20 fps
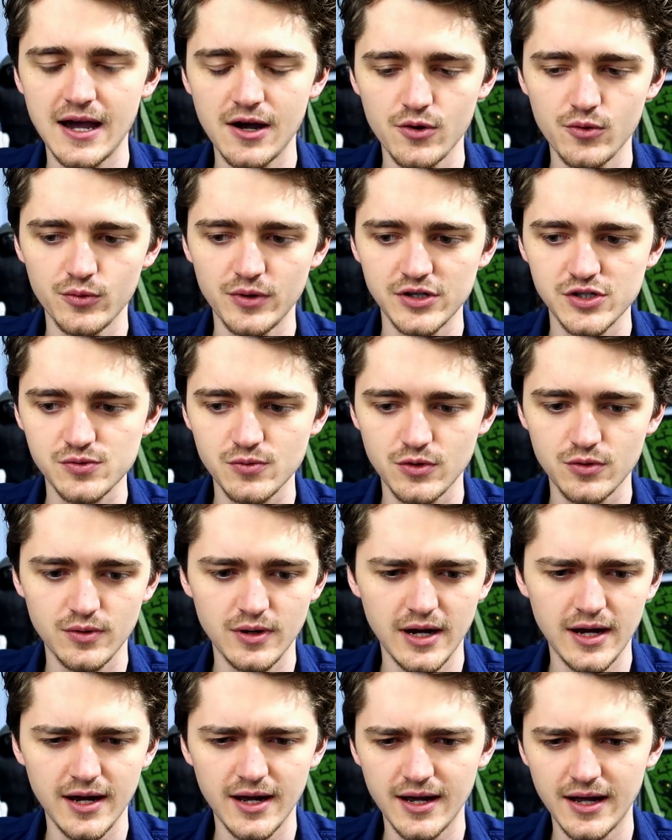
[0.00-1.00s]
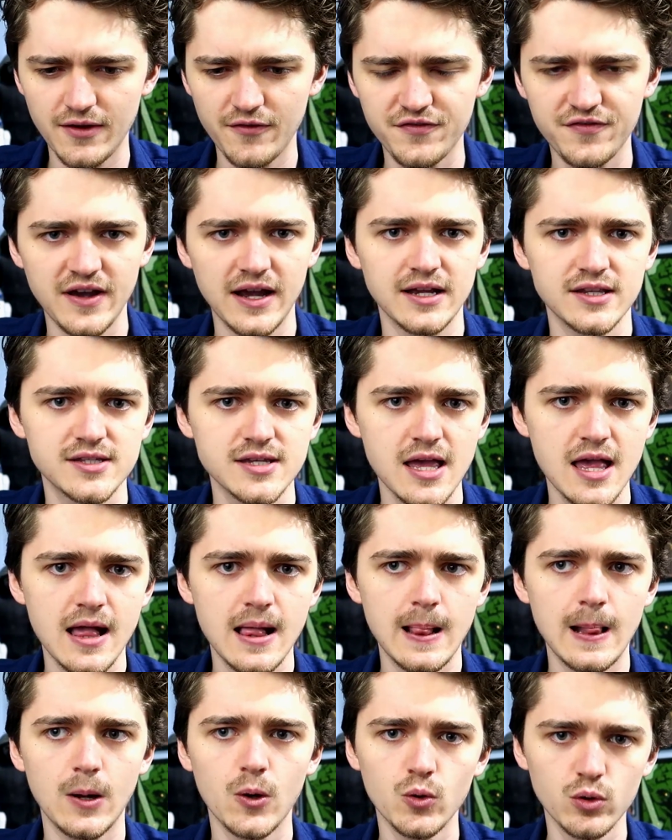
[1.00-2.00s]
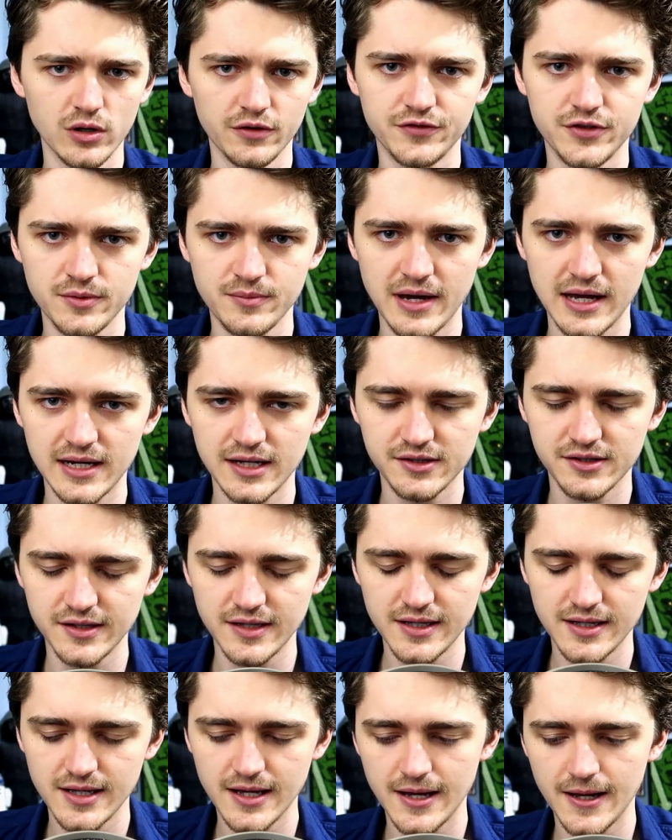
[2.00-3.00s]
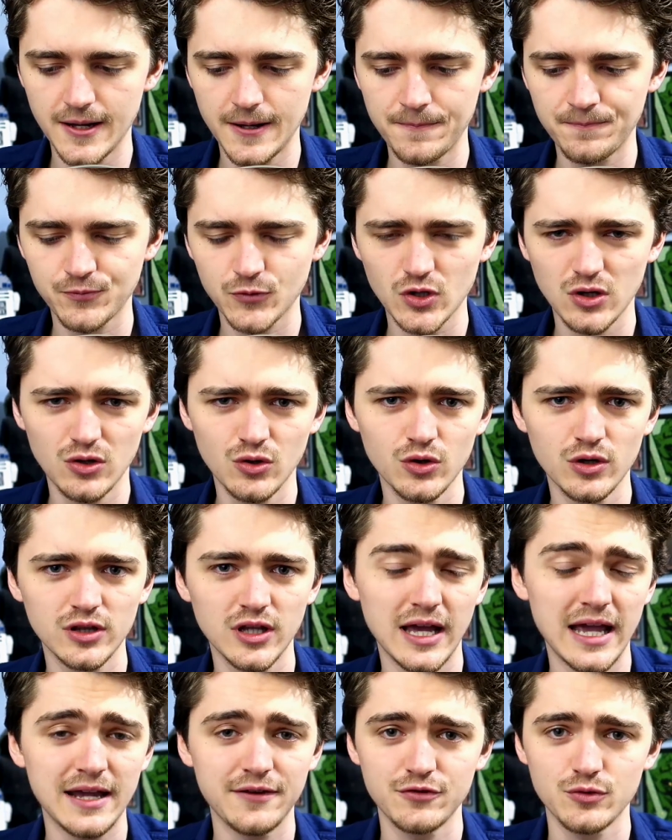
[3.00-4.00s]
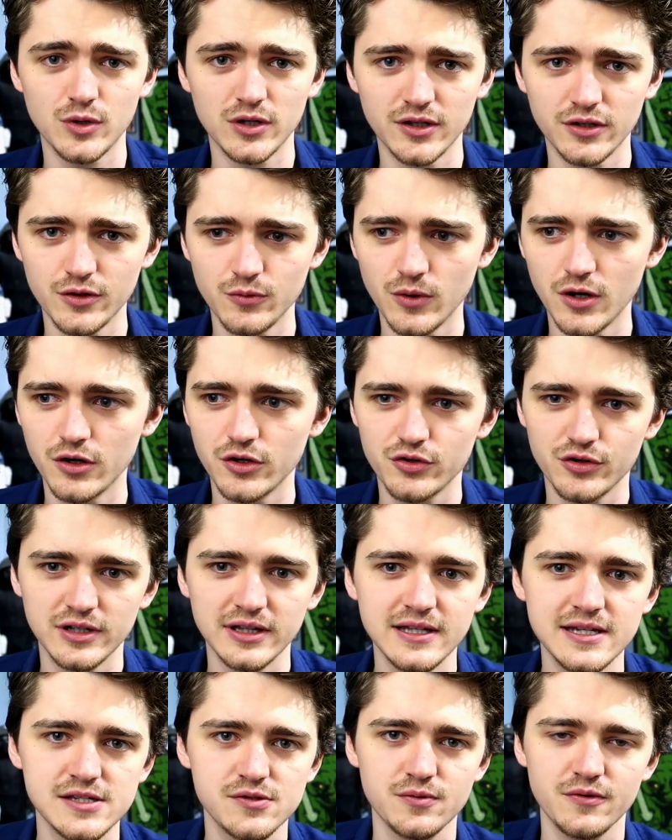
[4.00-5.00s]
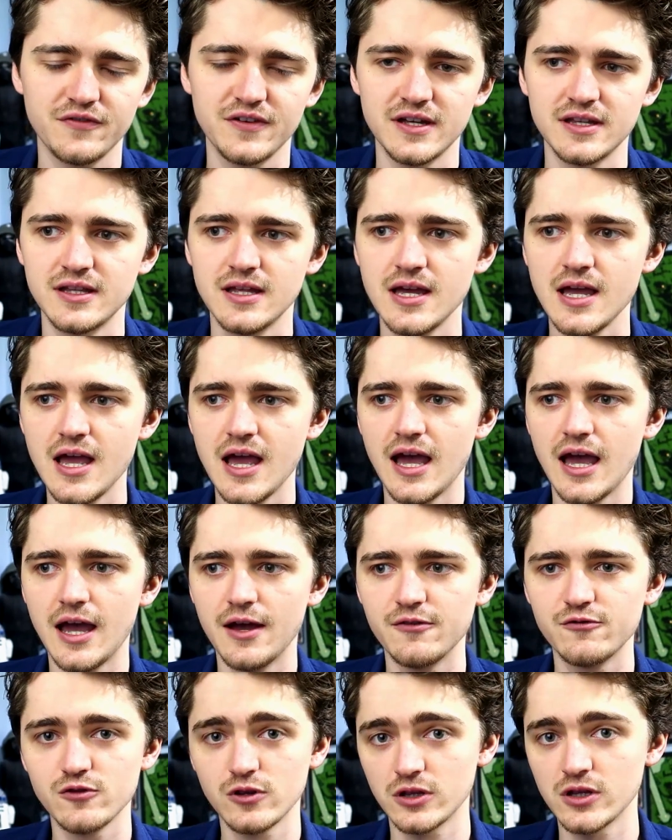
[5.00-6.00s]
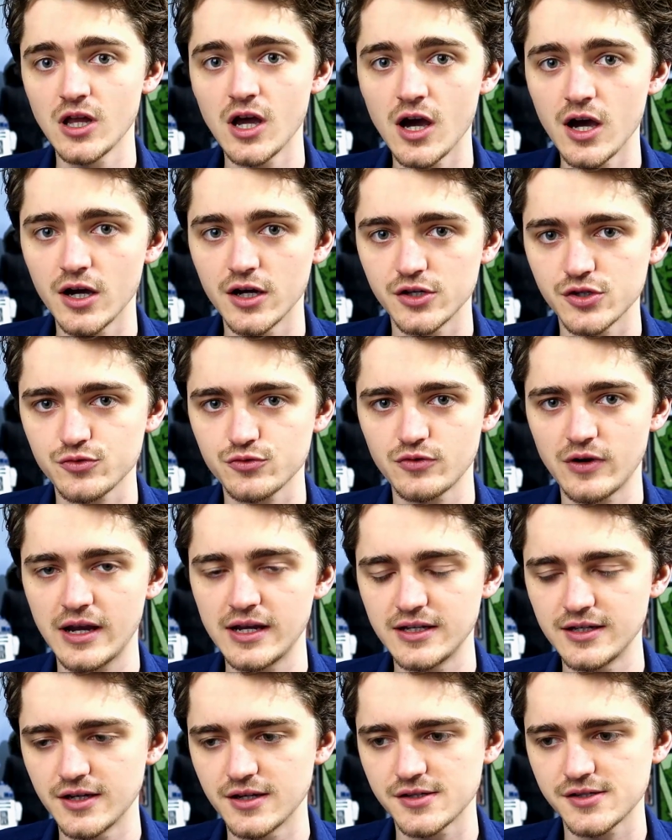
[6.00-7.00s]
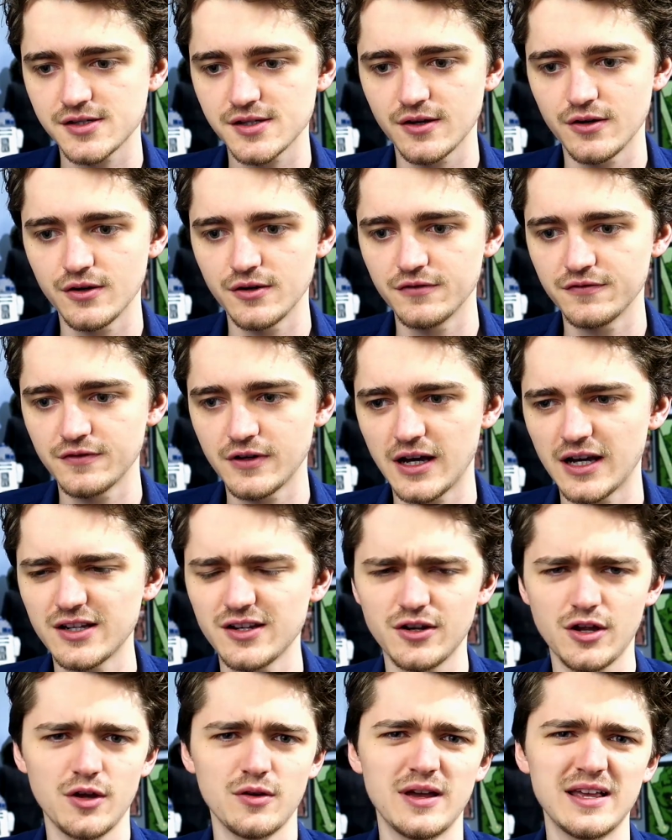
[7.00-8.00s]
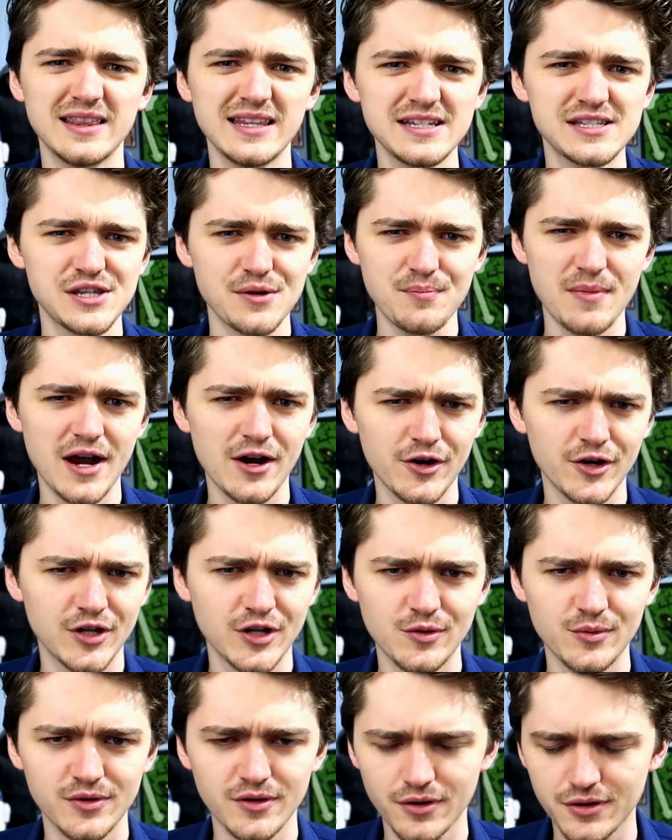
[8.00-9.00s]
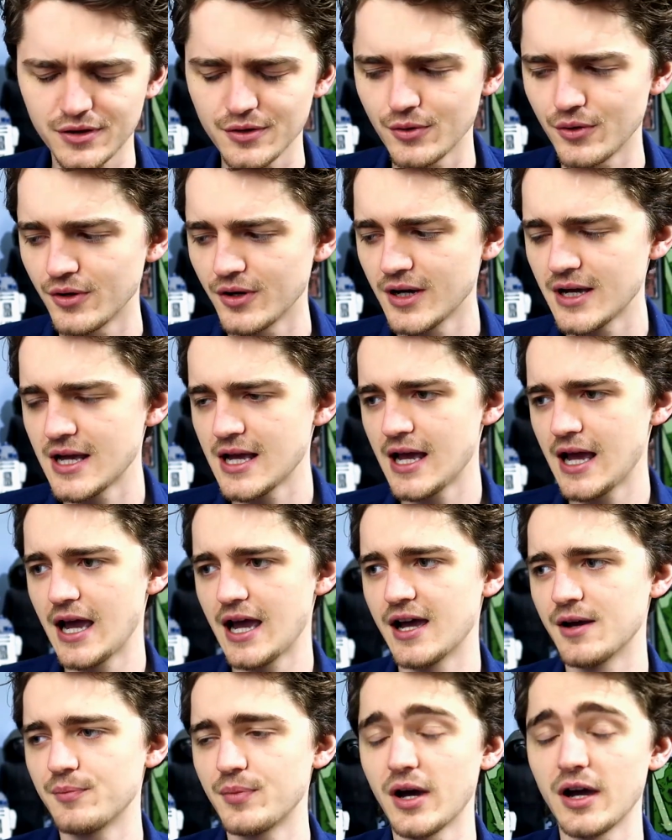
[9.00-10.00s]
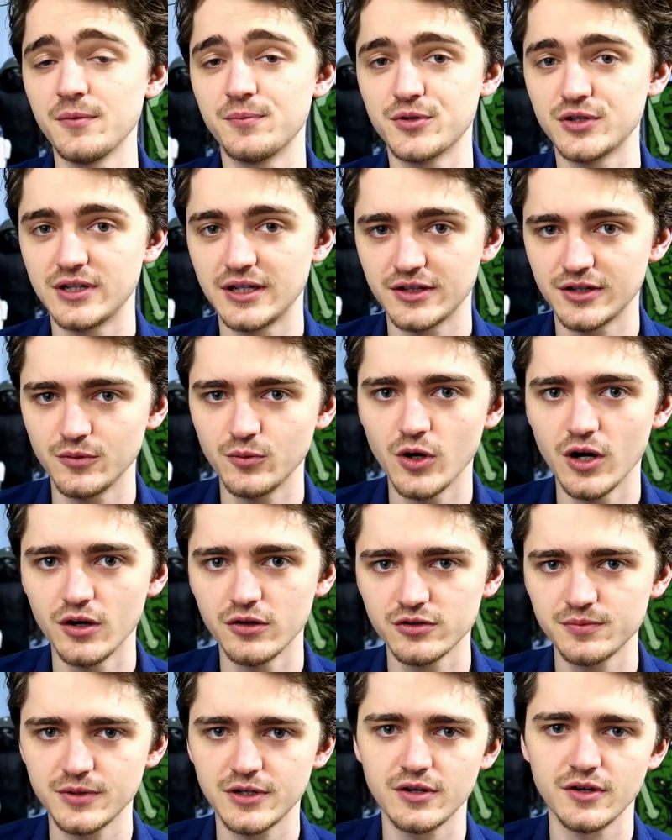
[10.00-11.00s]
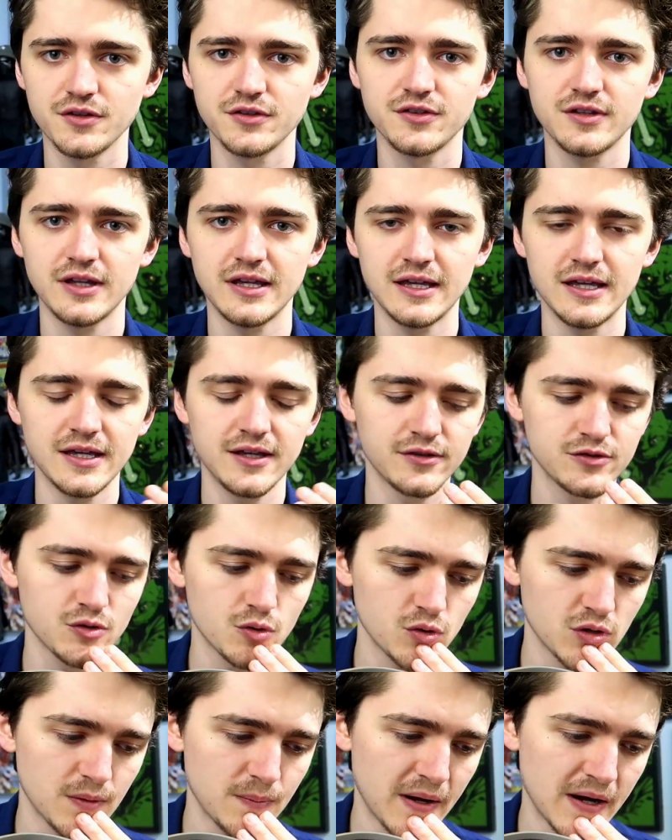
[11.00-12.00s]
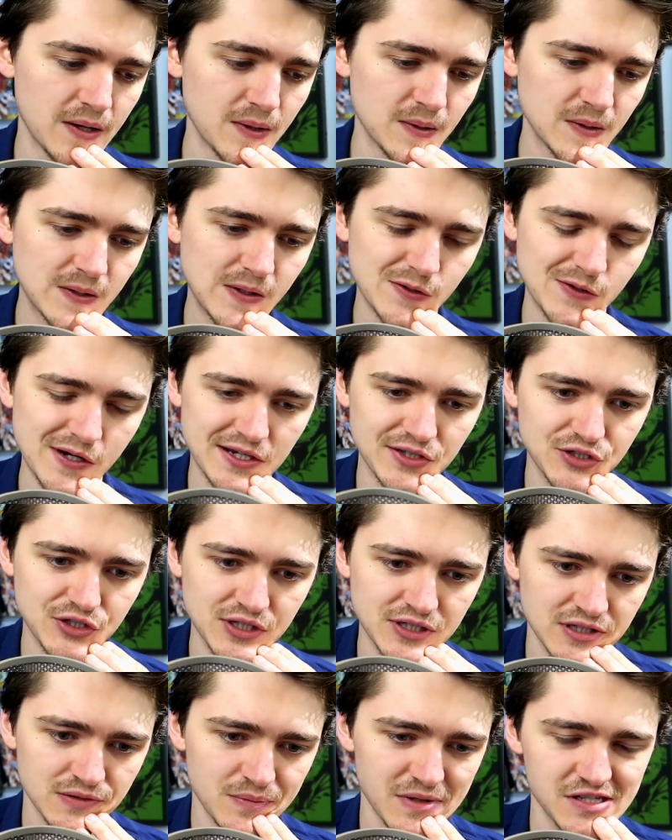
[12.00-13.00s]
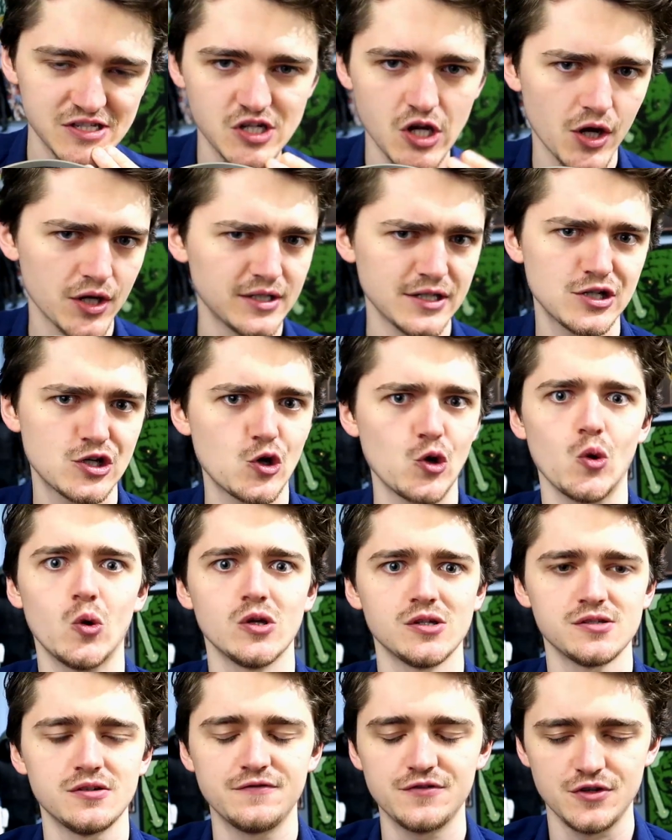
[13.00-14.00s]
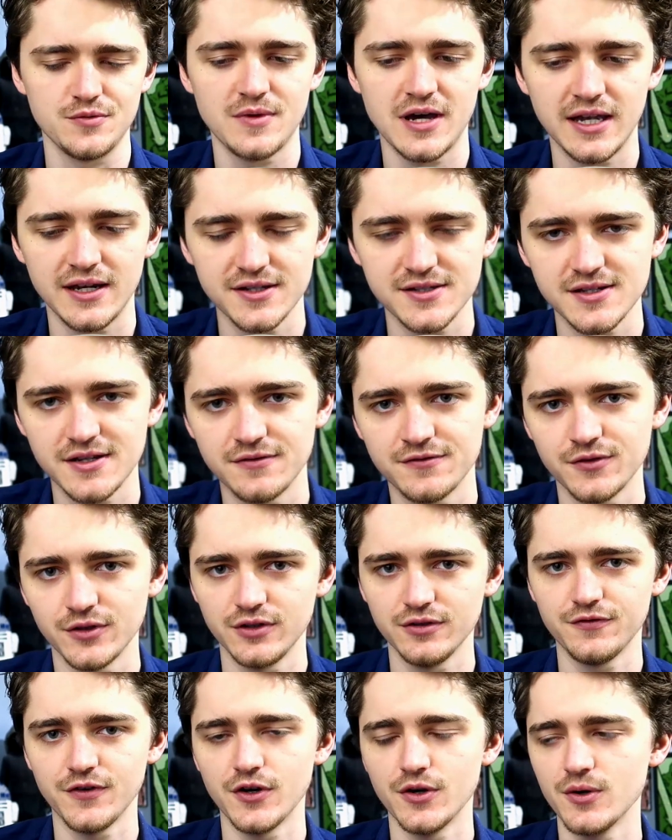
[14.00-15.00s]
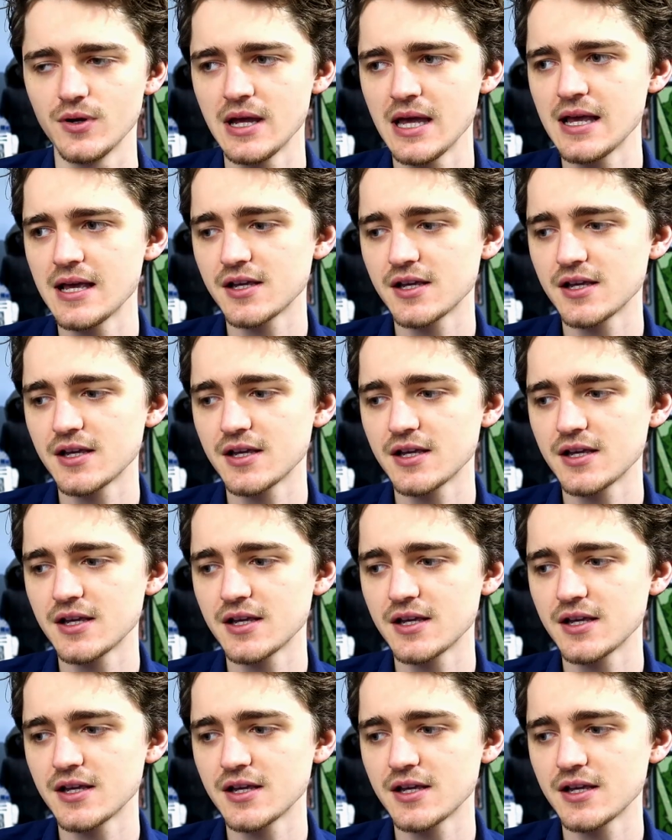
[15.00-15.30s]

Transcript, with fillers: out, which will uh, affect all of humanity, um, or like everyone on the world, or at least within a large radius of, I don't know, at least America, you would have thought. Uh, but I predict the world because it is all about correcting the misguided course of humanity for DeVoe.